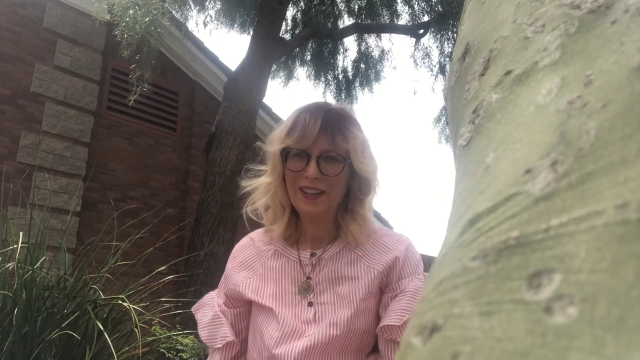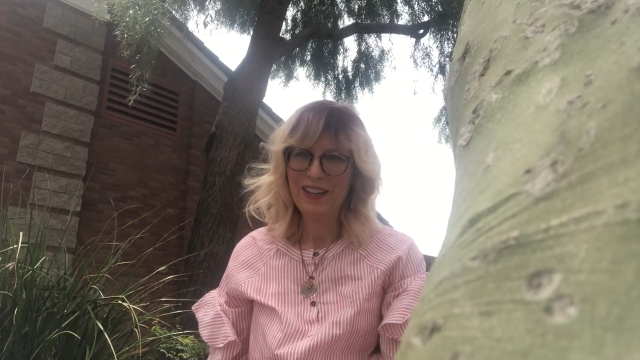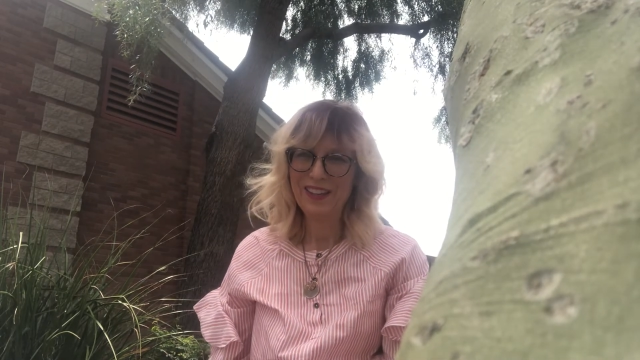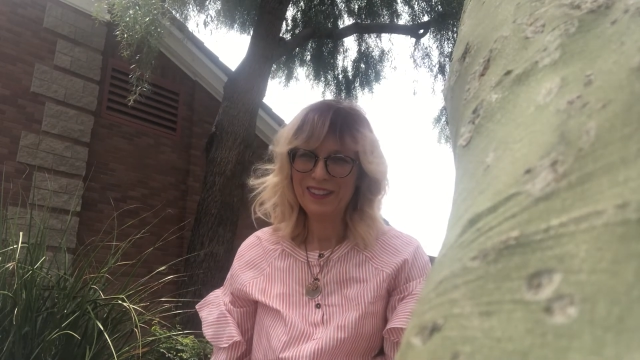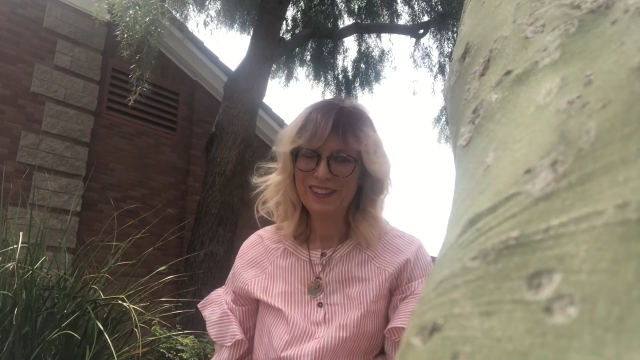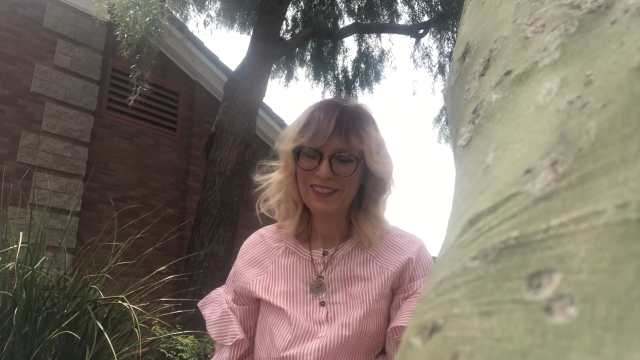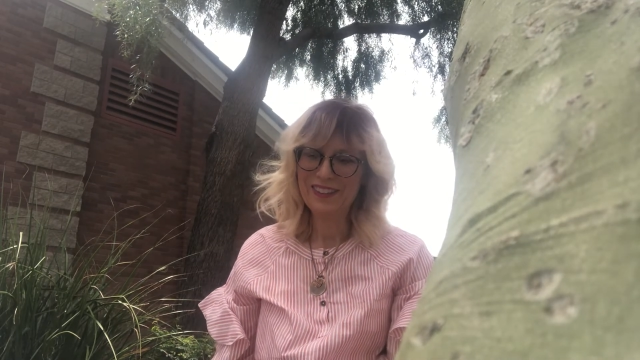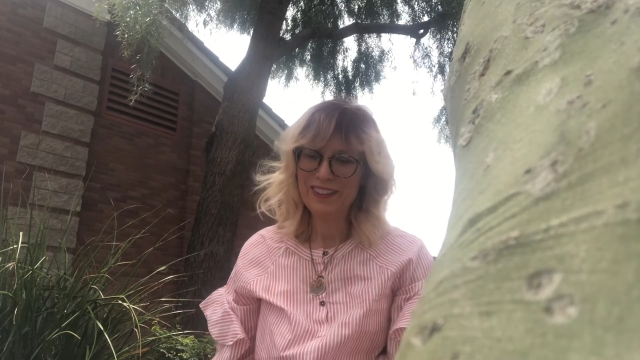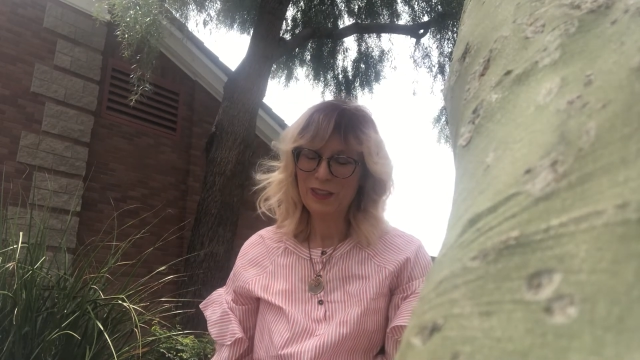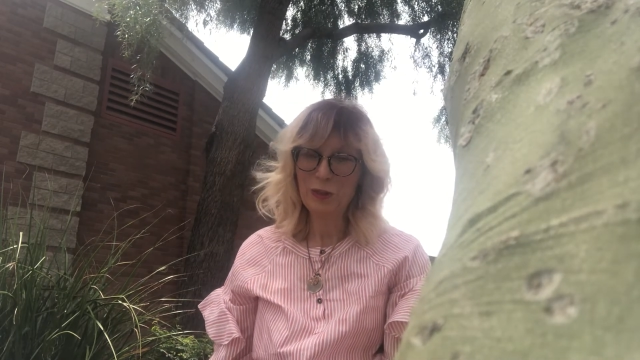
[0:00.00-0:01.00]
And
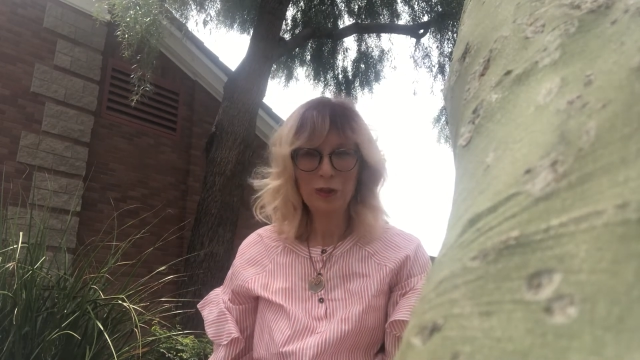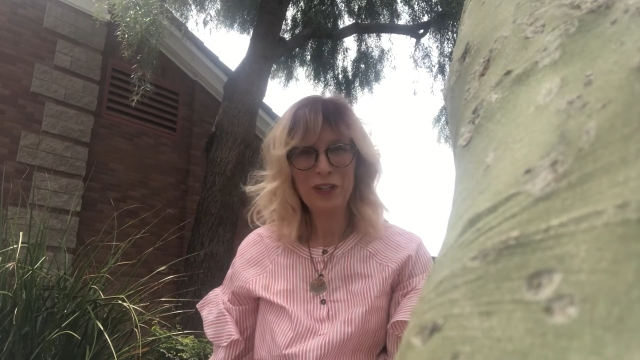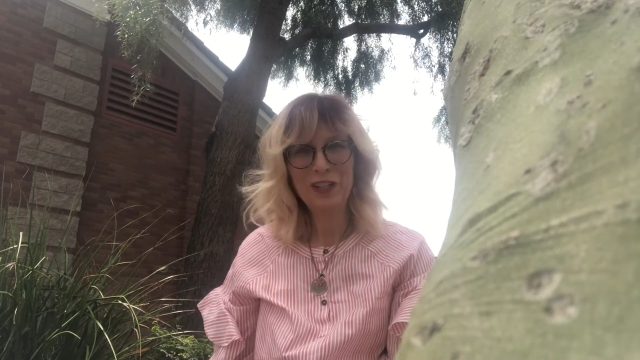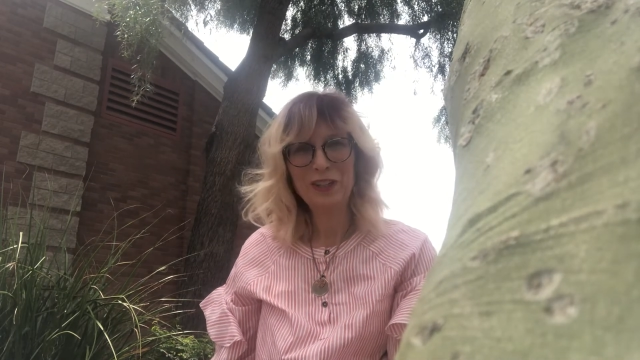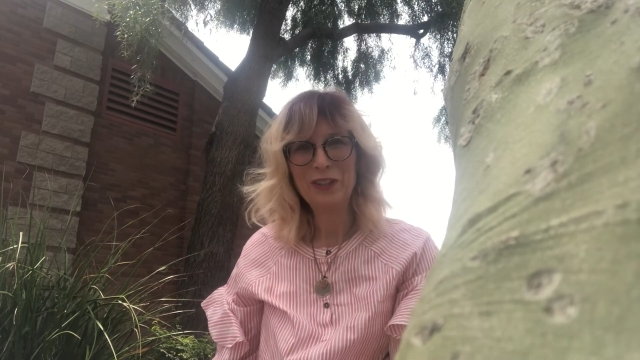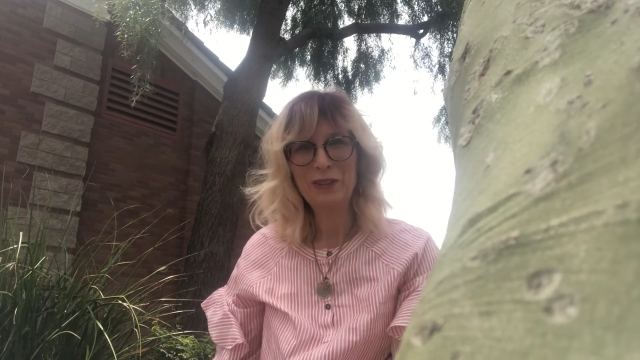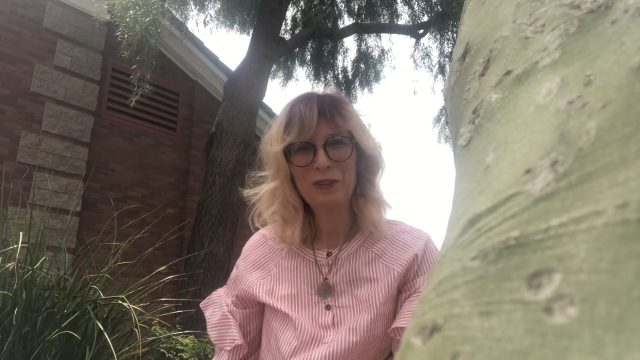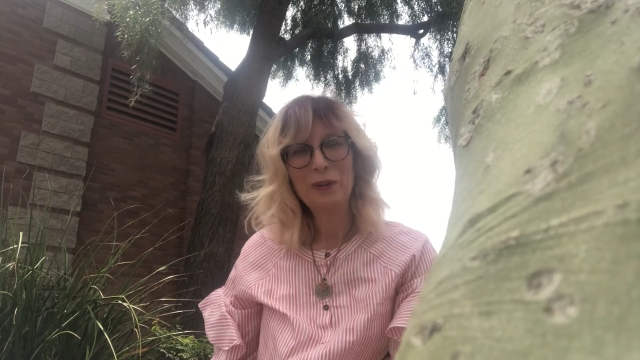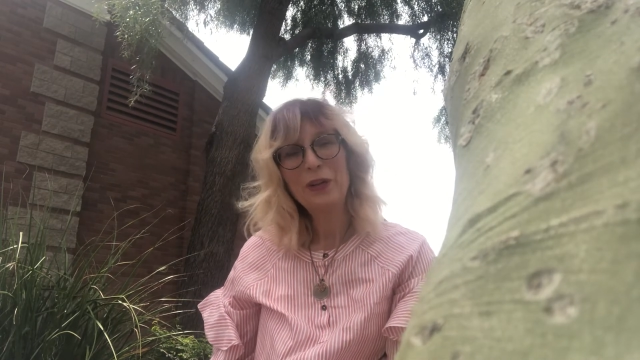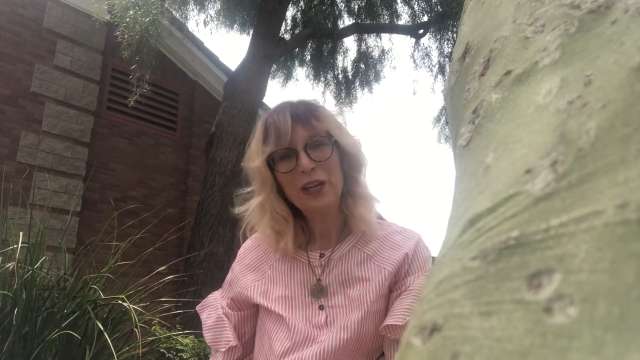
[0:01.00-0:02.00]
the extraordinary you,
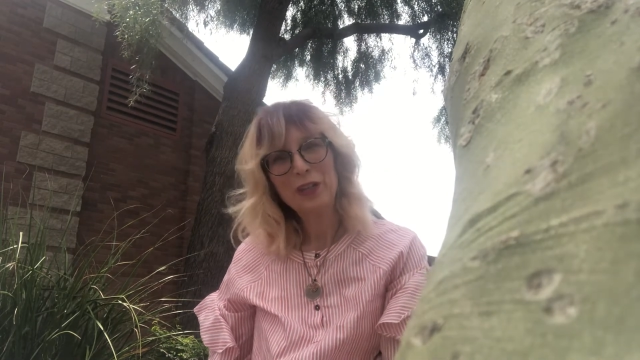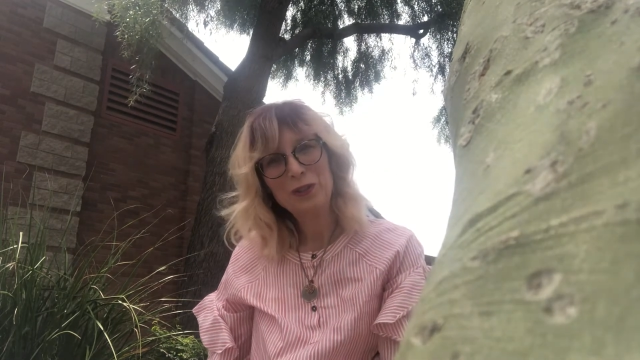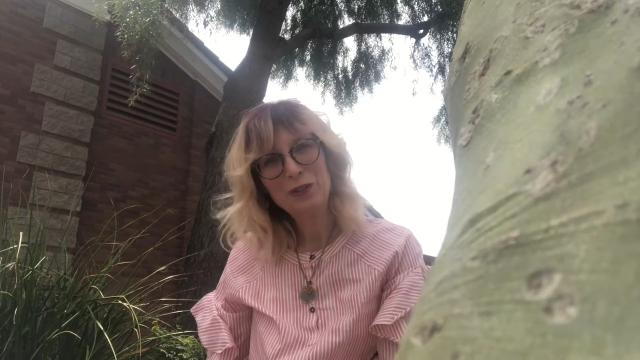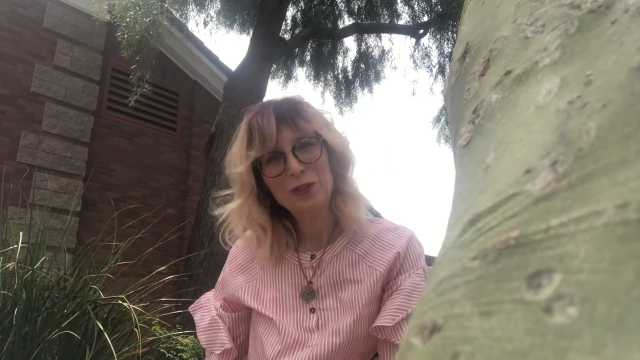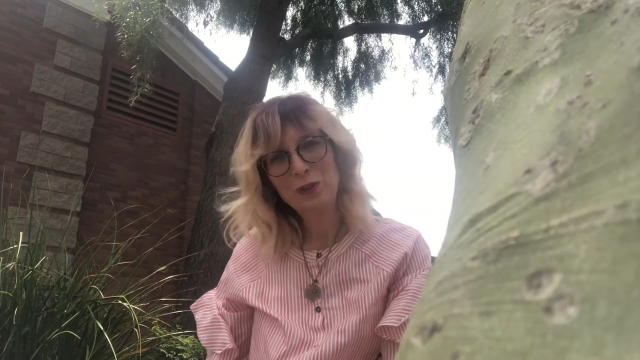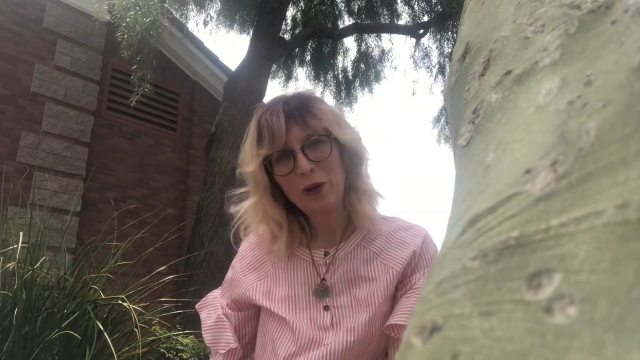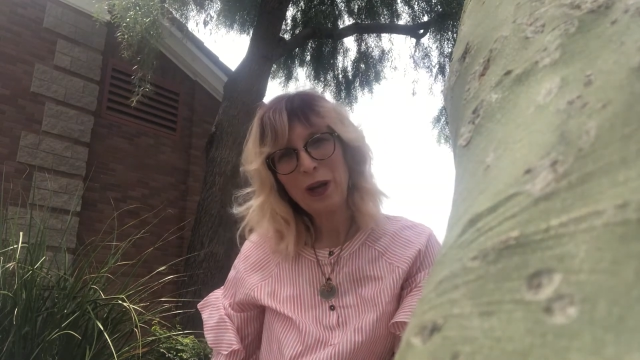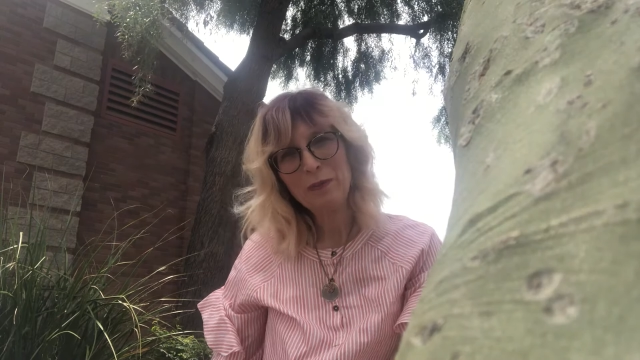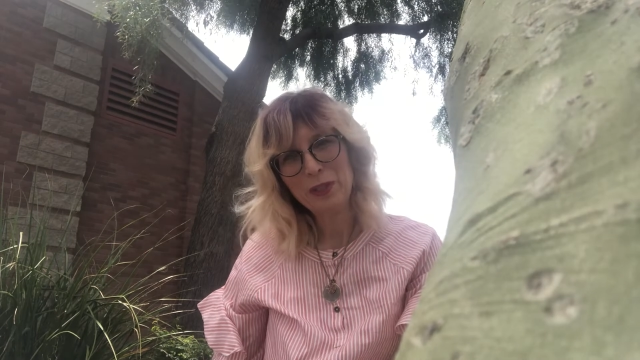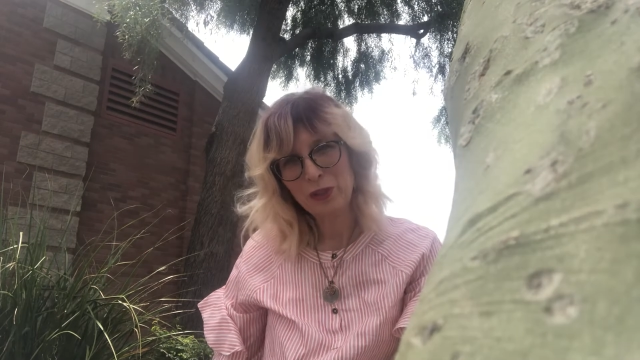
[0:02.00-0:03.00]
okay, can you
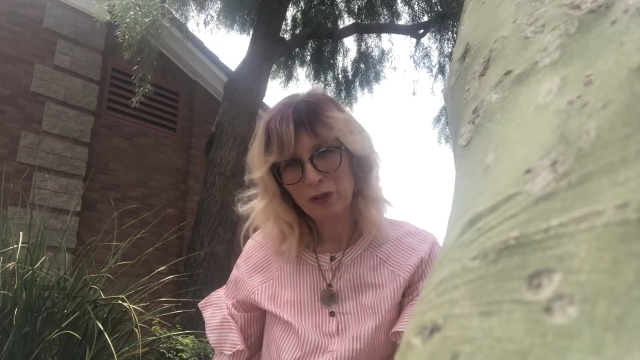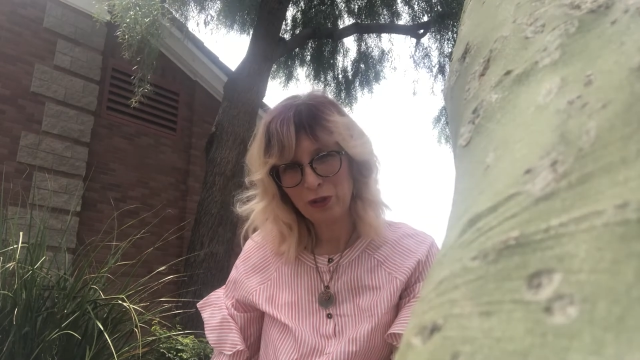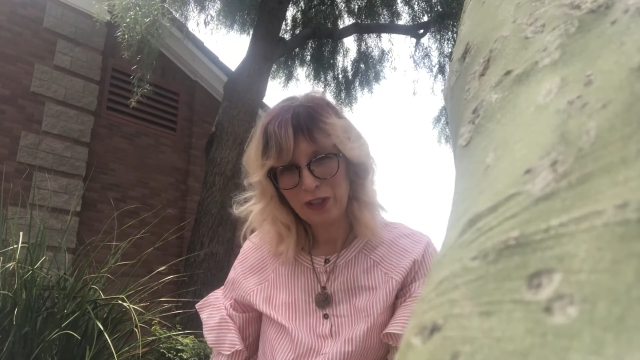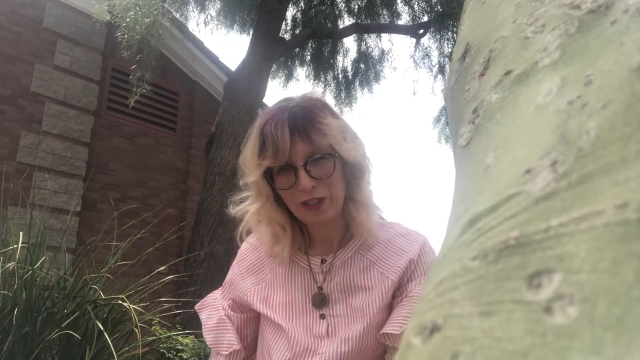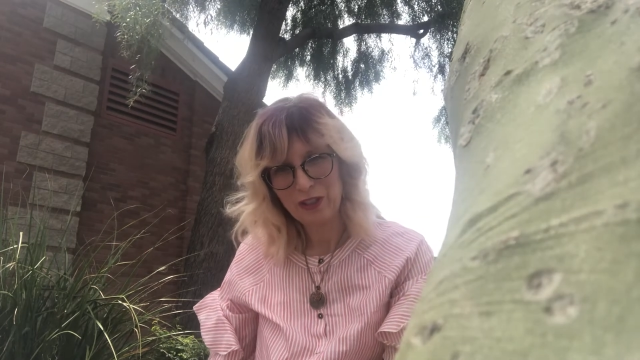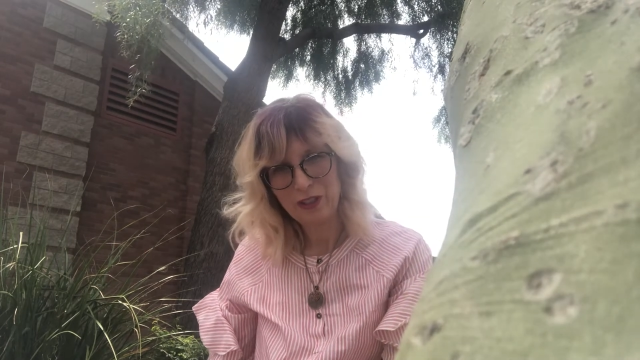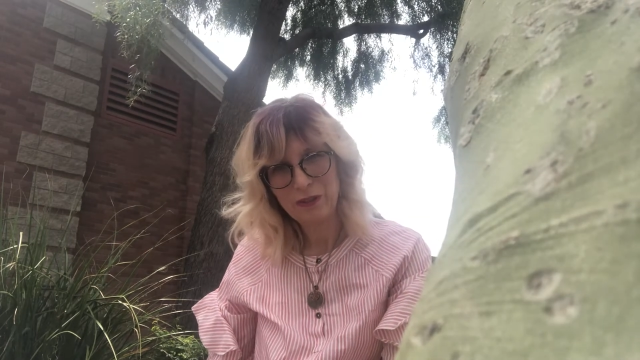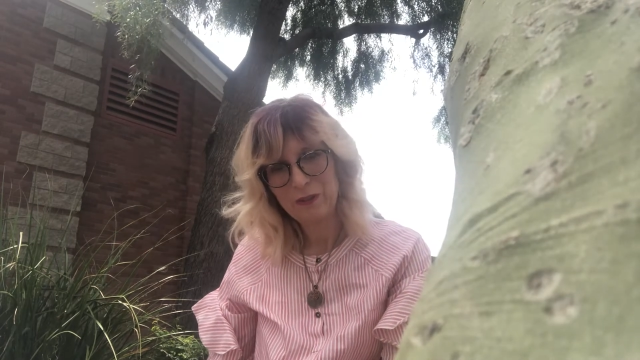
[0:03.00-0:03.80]
describe the extraordinary you?